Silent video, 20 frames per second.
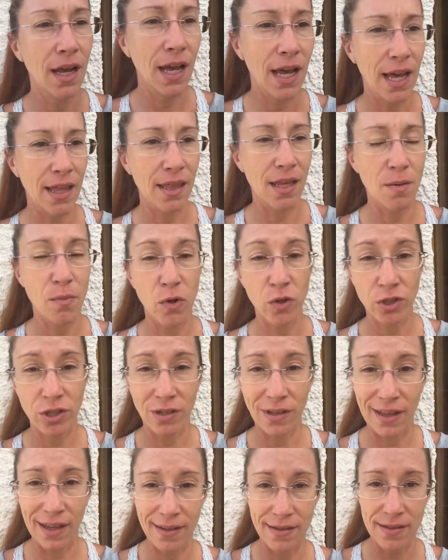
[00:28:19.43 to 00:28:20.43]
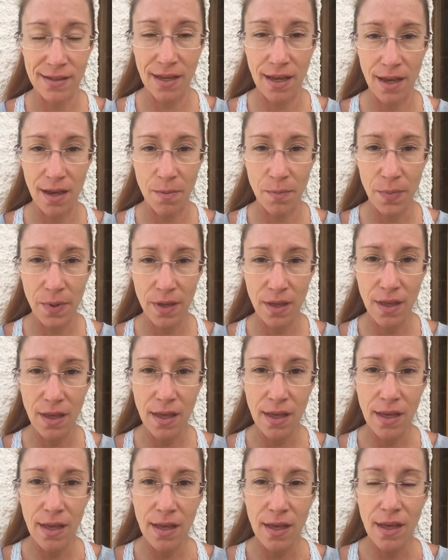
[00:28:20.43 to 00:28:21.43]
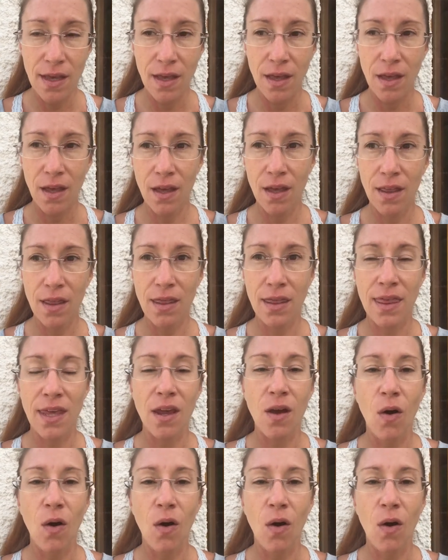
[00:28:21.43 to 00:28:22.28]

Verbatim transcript: and the emotional landscape. The